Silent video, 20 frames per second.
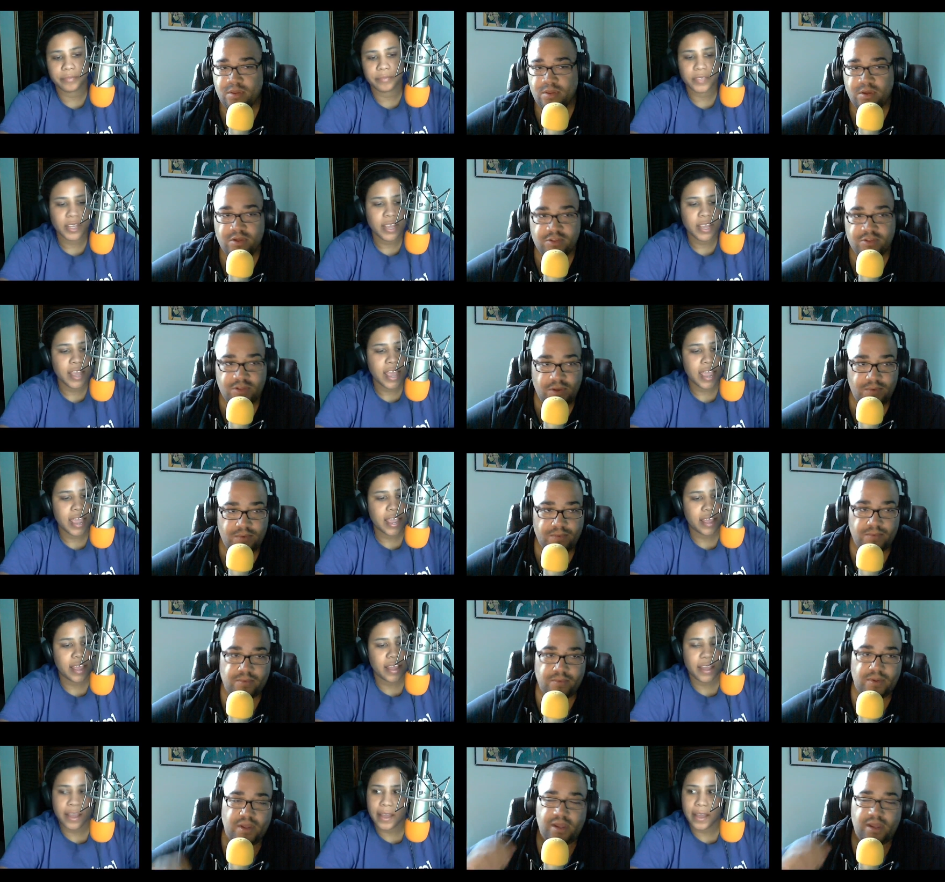Speaker 1: So,
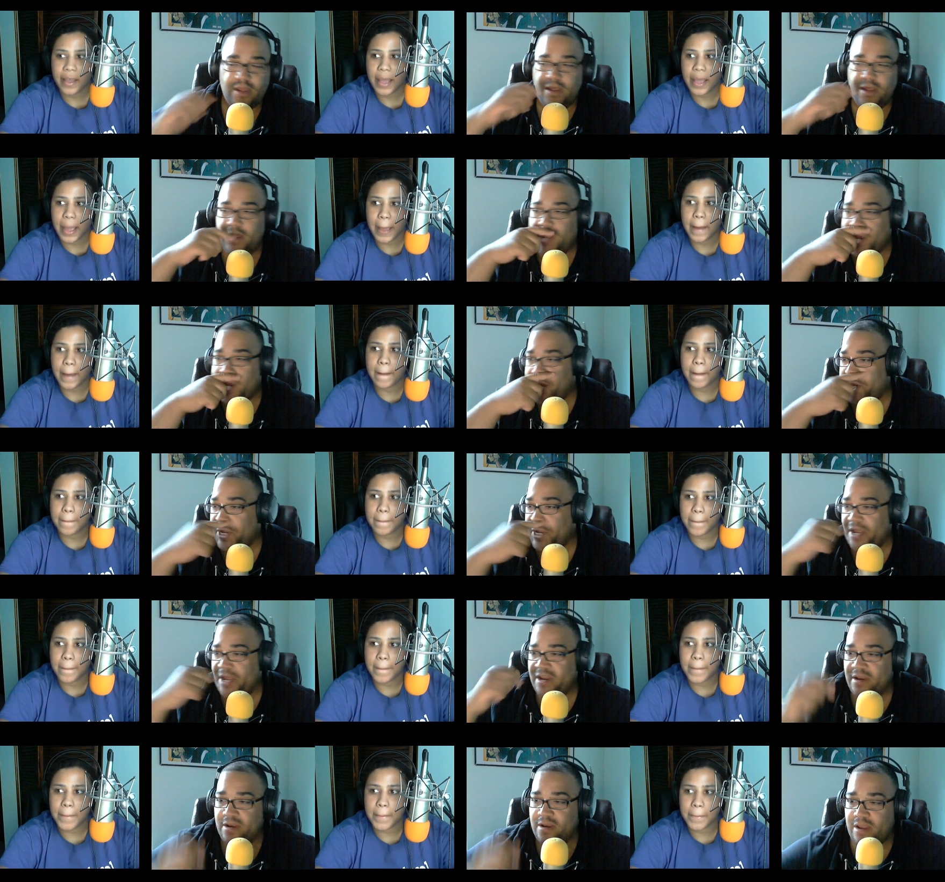and
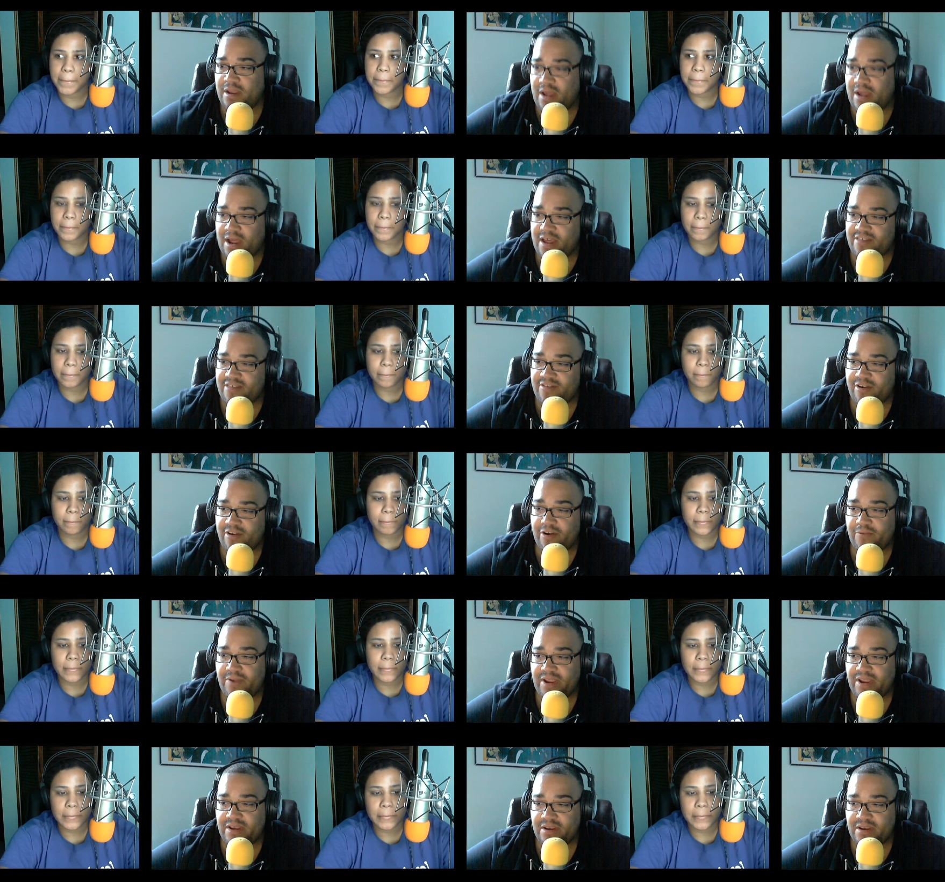then I started
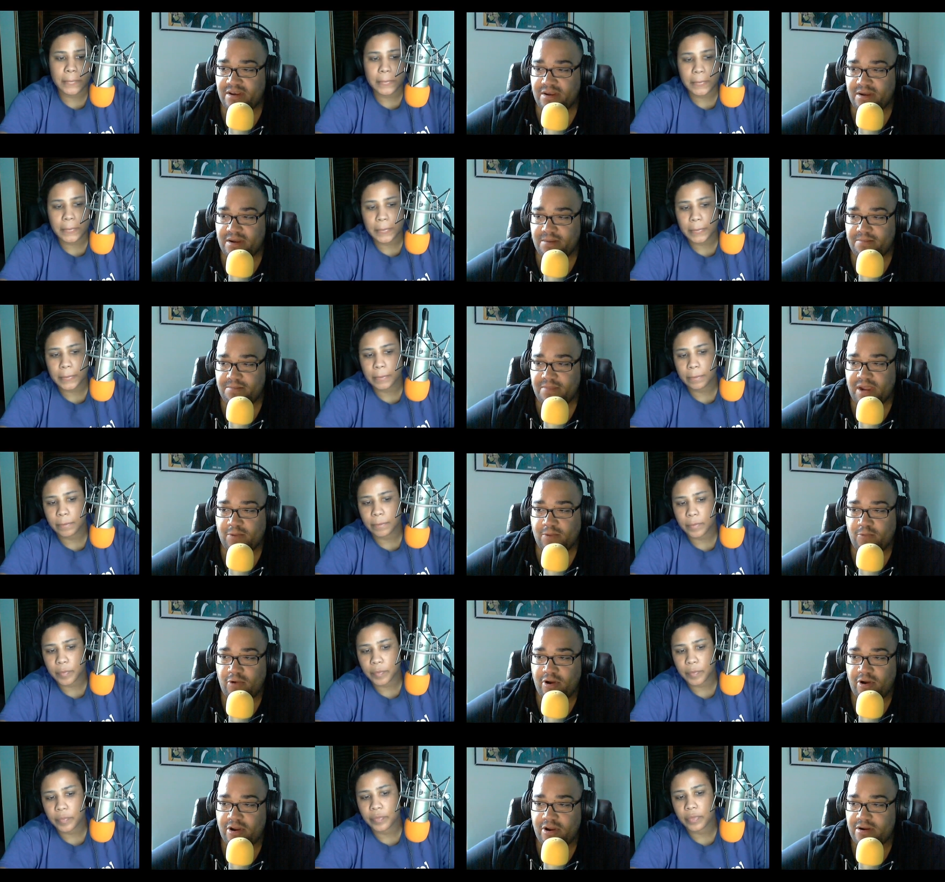reading um,
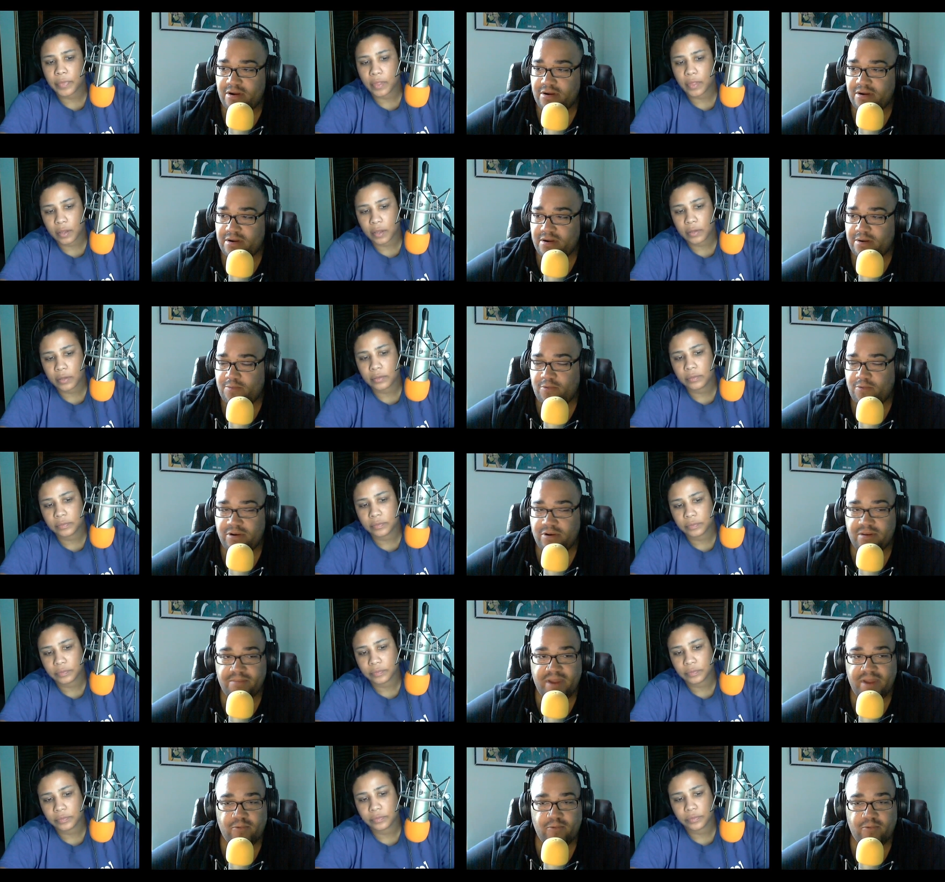MechWarrior, um, one of
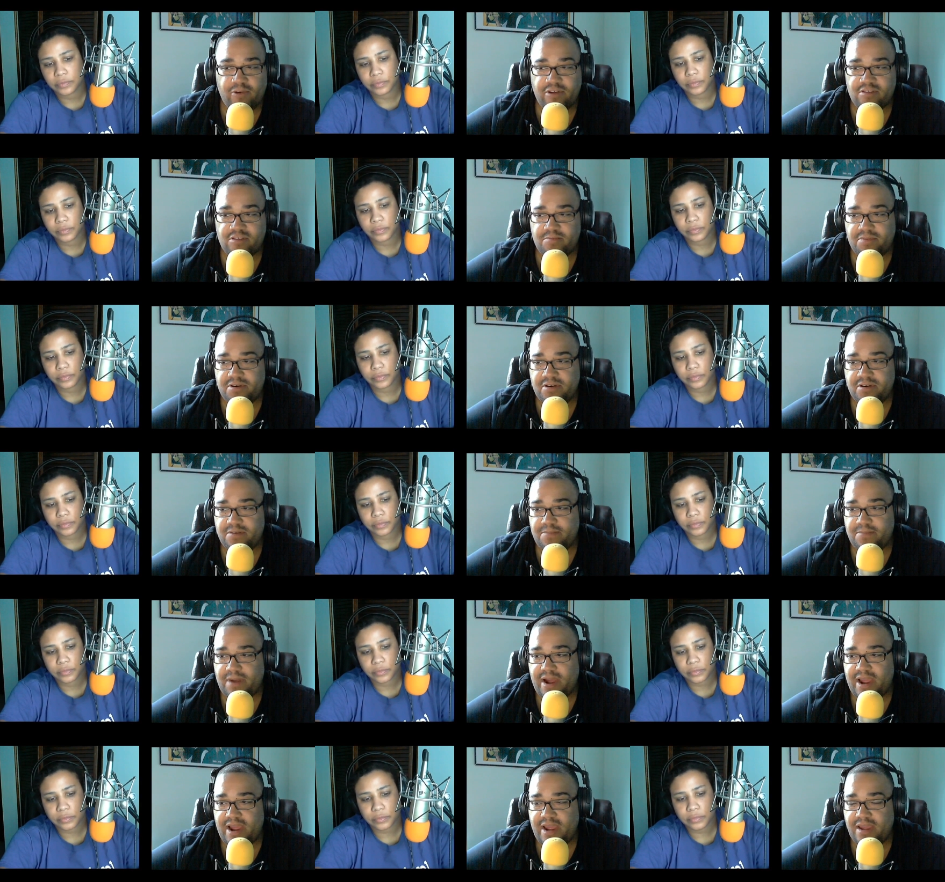the MechWarriors book
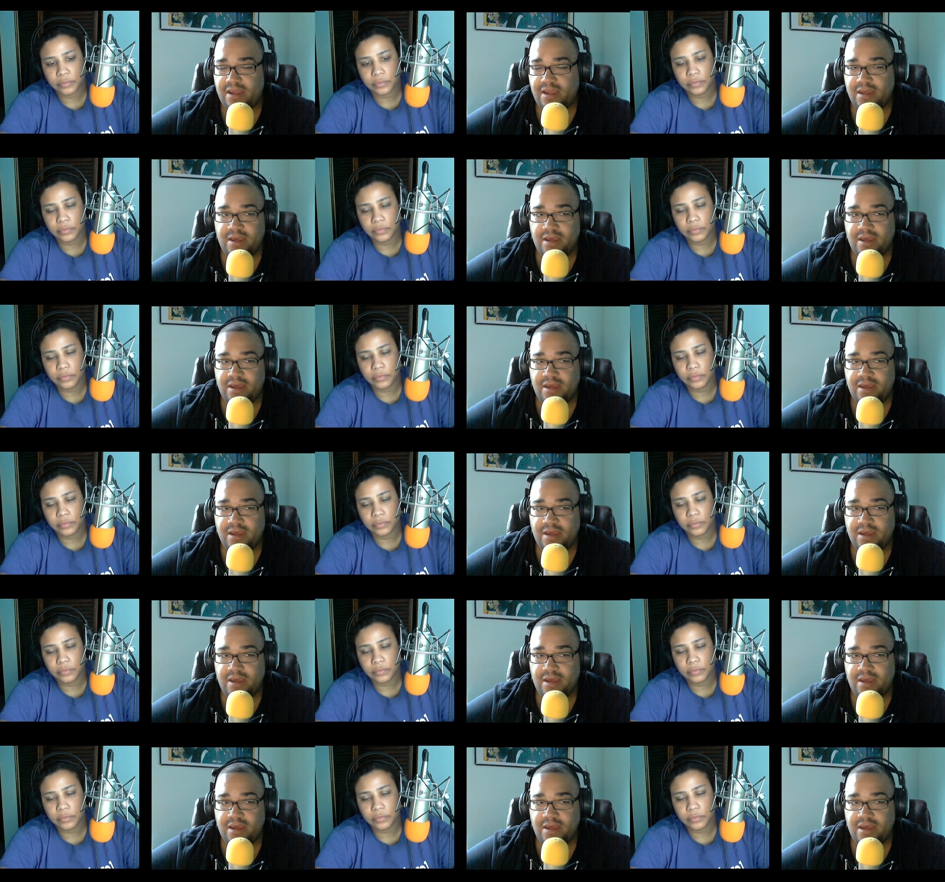by,